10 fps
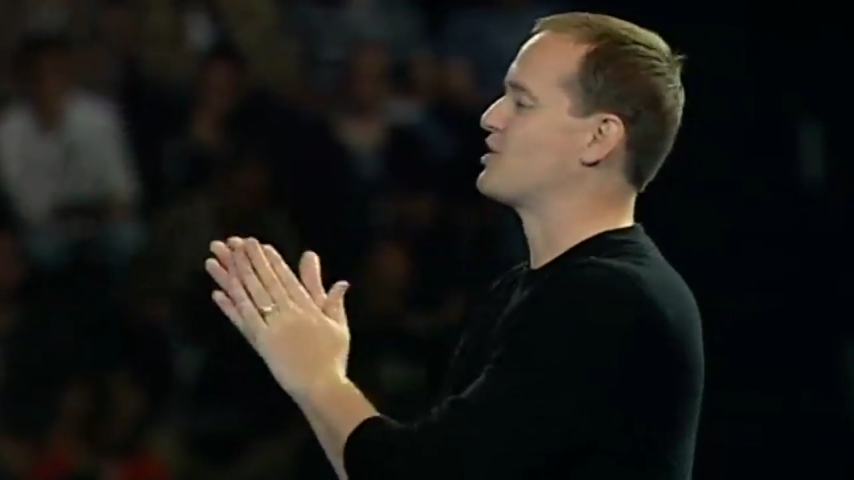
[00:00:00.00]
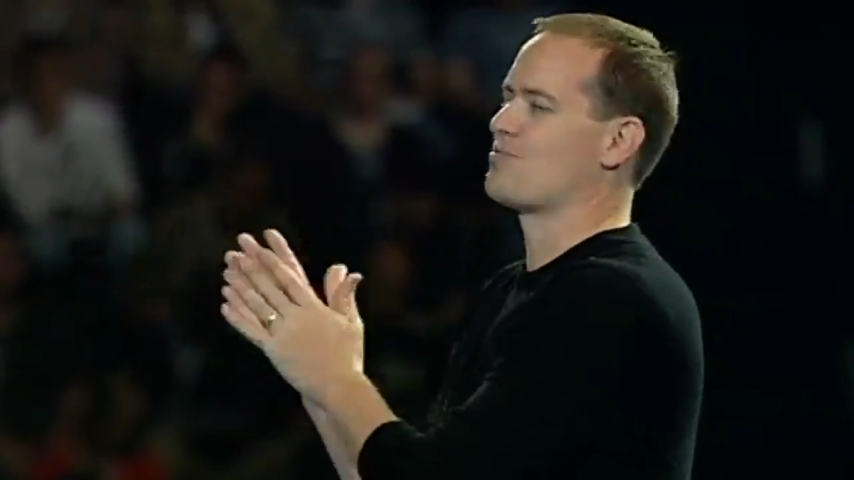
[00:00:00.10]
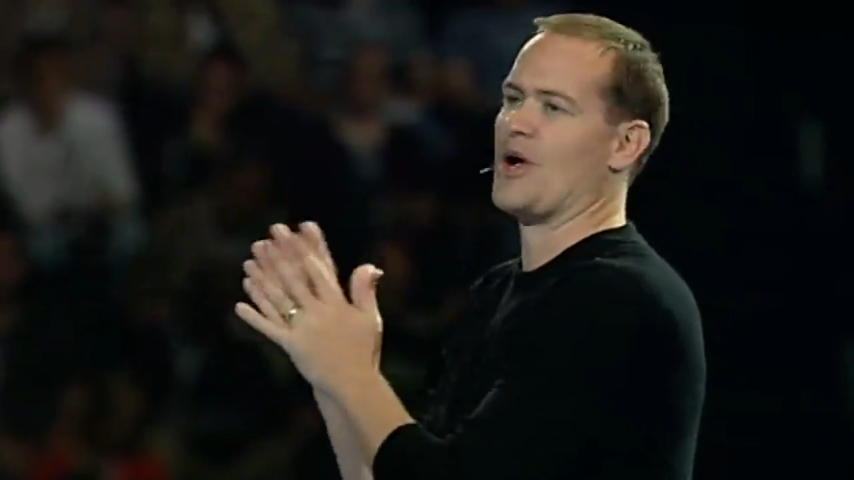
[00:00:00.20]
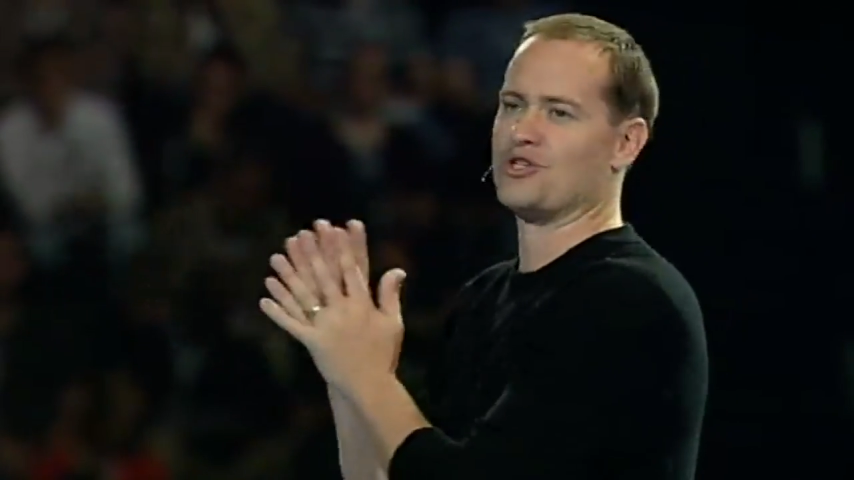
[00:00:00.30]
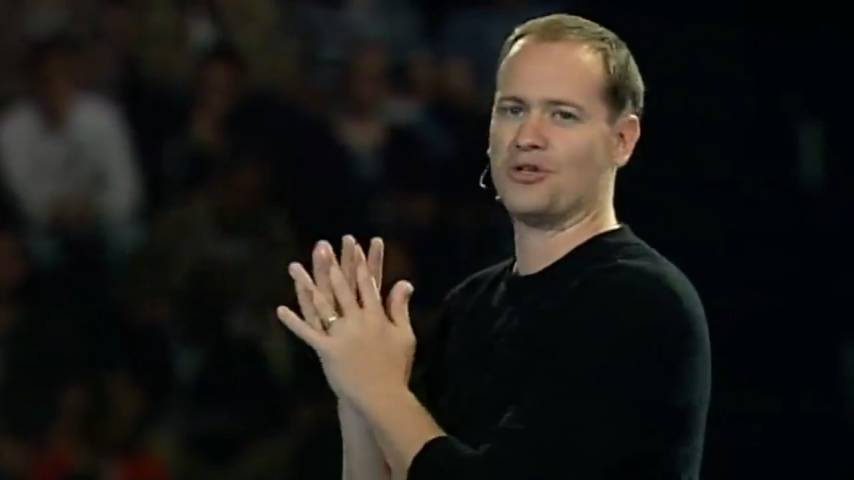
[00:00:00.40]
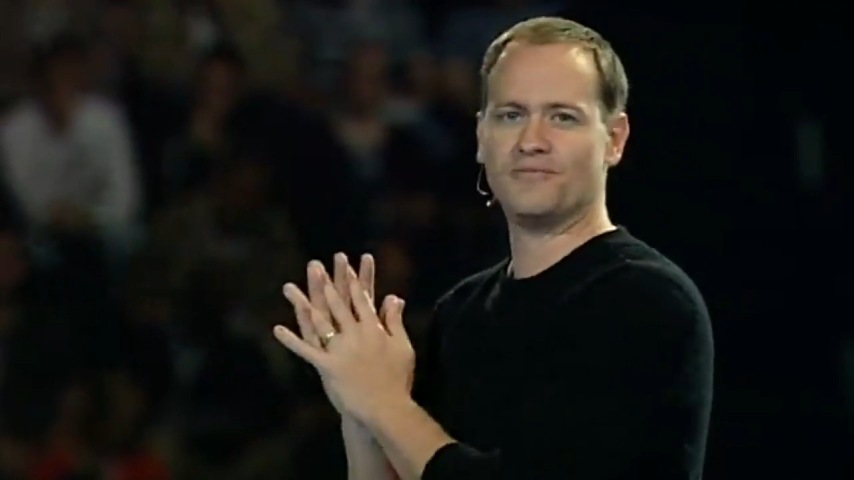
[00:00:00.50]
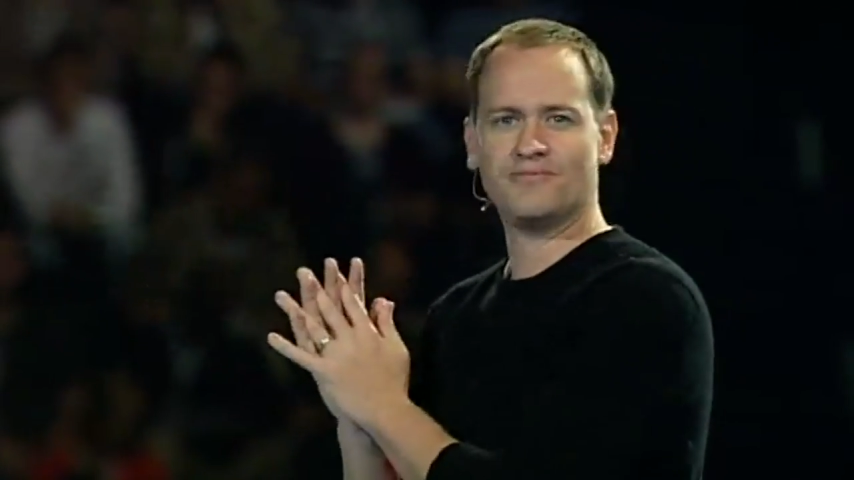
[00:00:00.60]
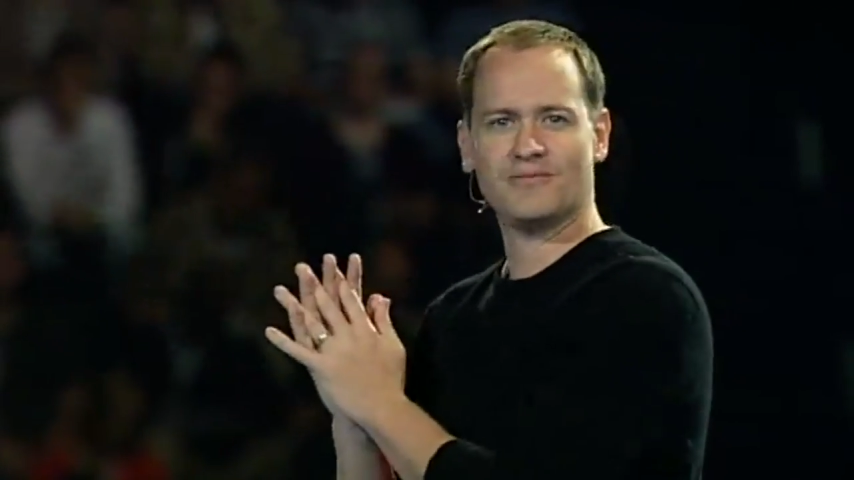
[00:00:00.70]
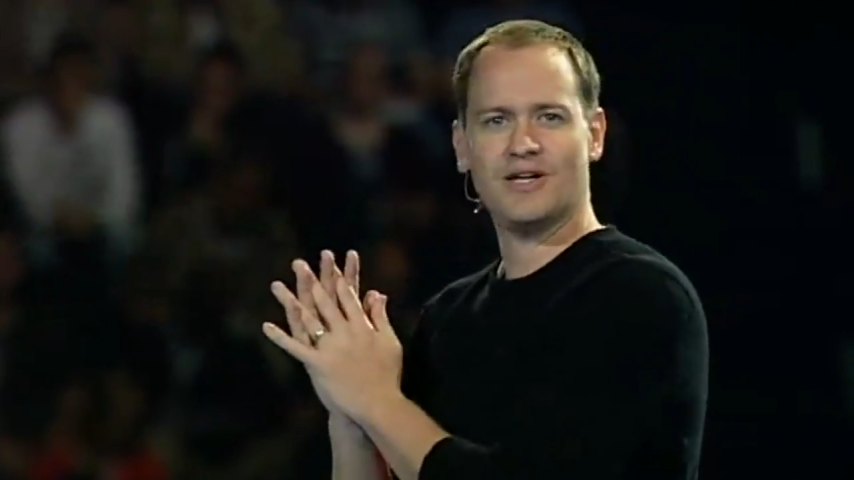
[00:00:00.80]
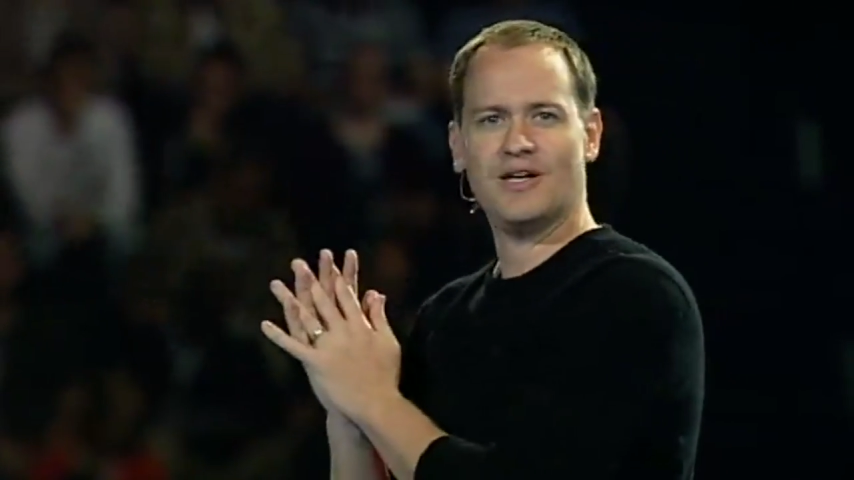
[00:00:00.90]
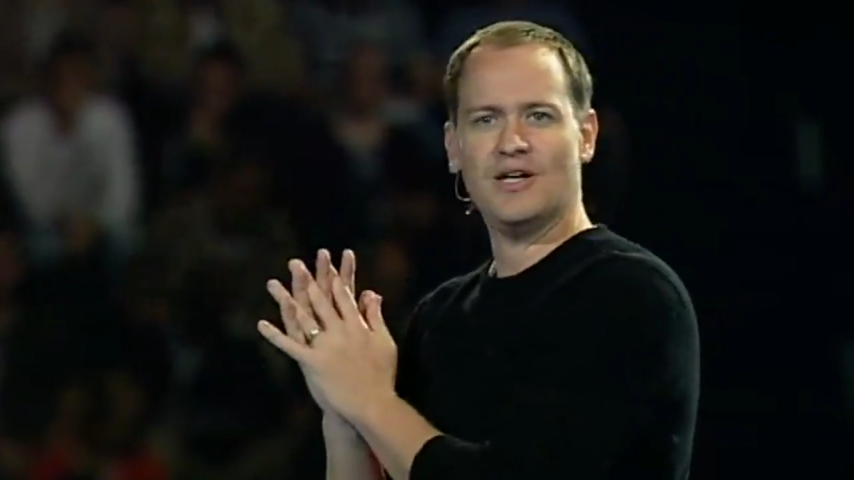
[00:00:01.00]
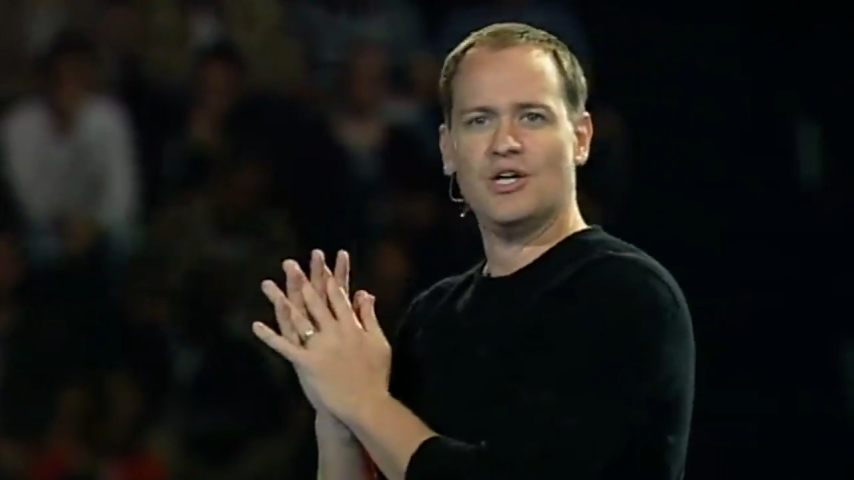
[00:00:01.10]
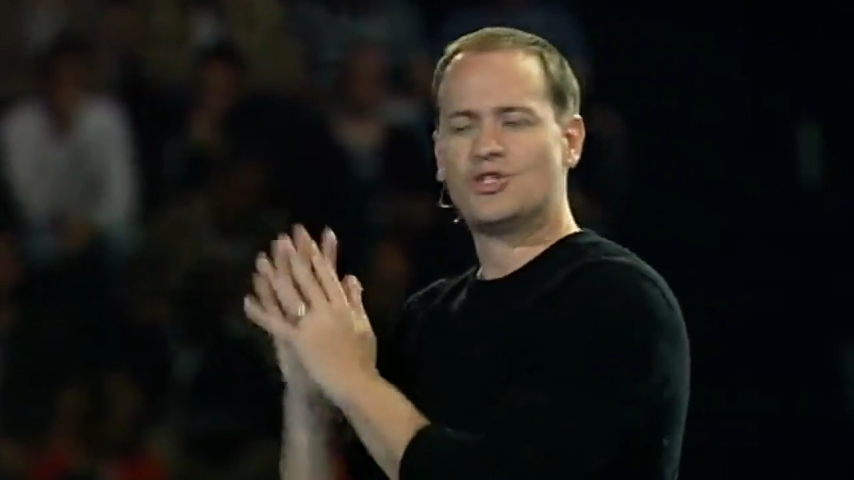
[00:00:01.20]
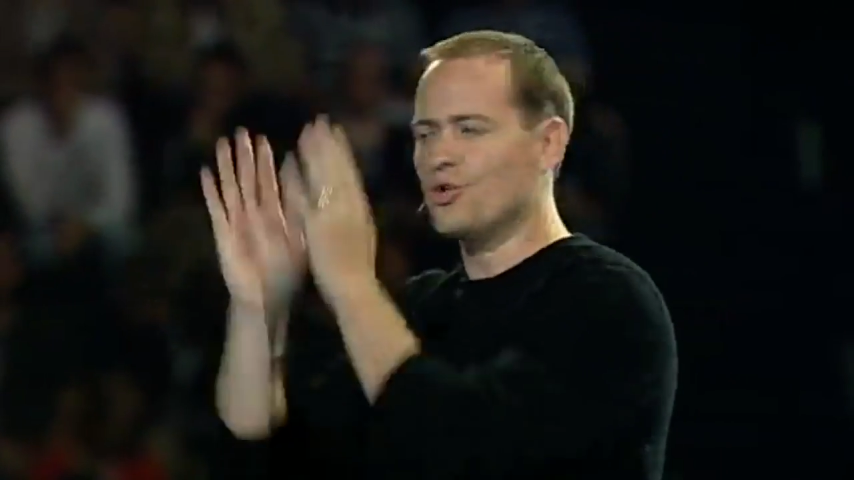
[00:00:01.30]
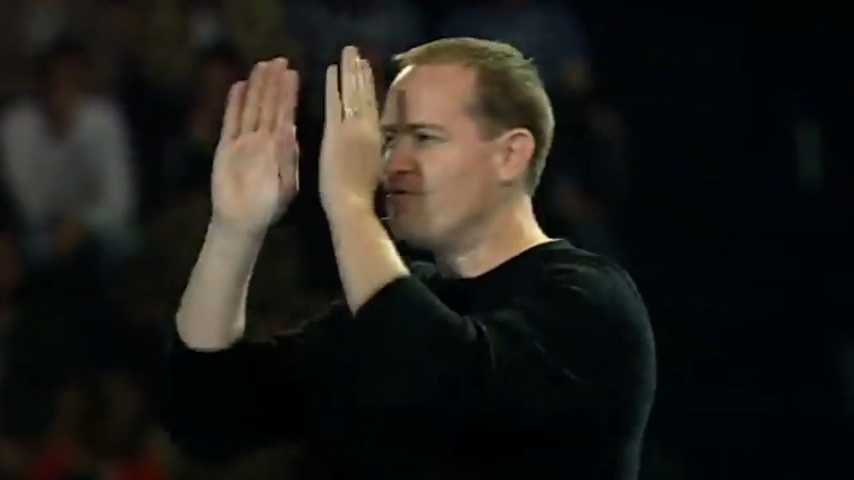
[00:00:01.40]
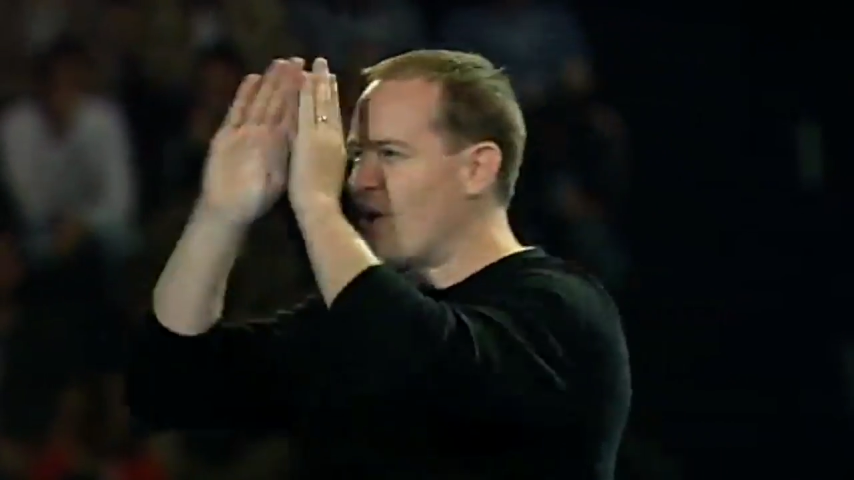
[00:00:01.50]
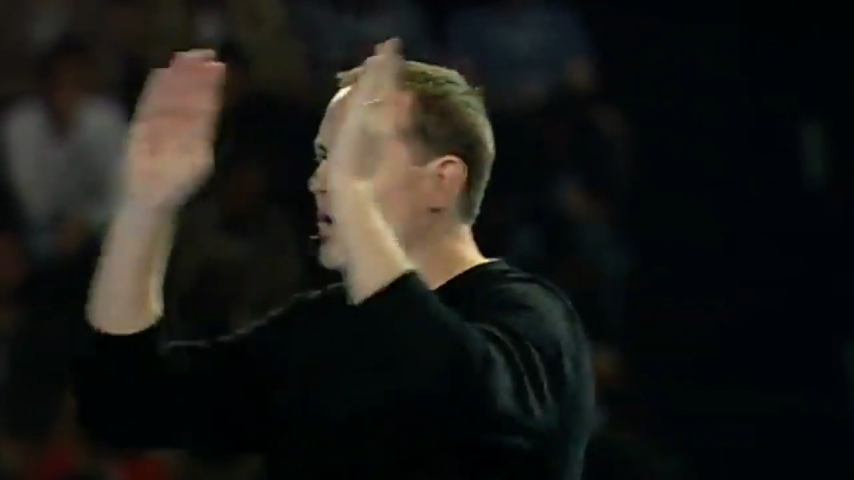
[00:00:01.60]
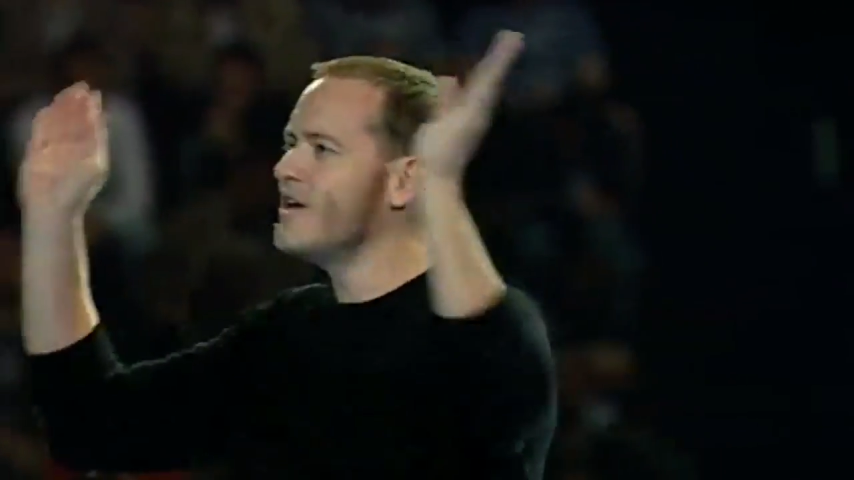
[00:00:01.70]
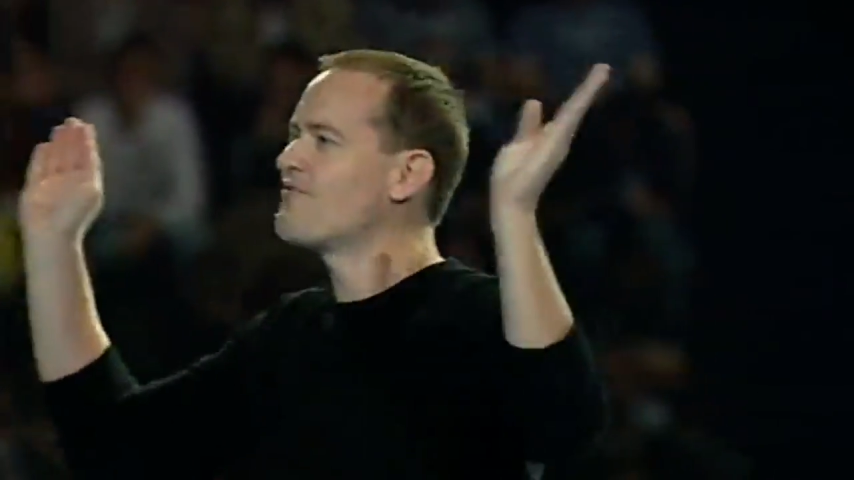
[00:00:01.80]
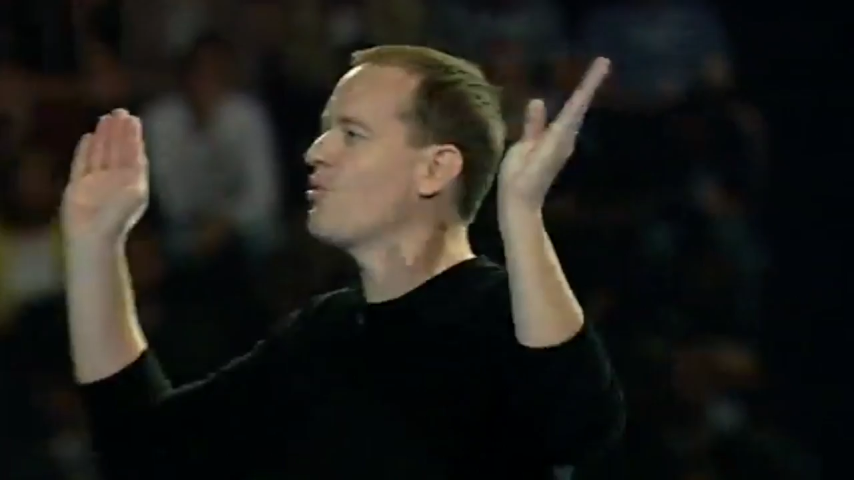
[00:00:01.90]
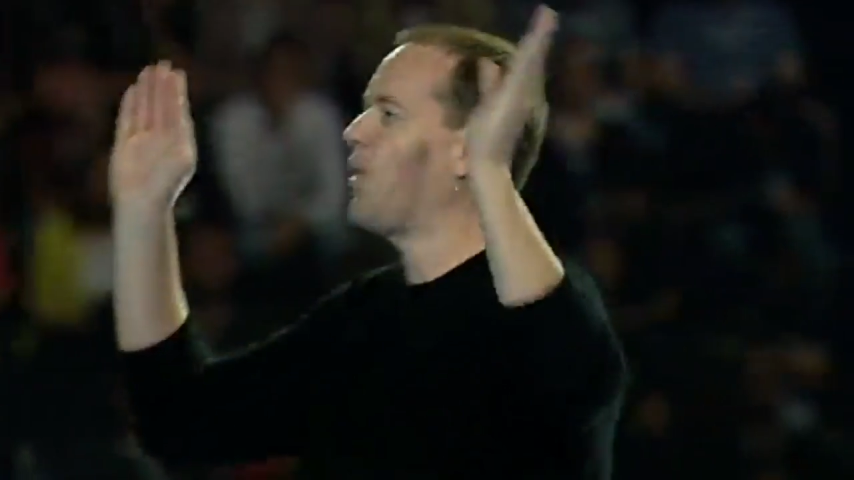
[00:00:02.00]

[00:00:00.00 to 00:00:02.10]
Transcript: expression. Two very different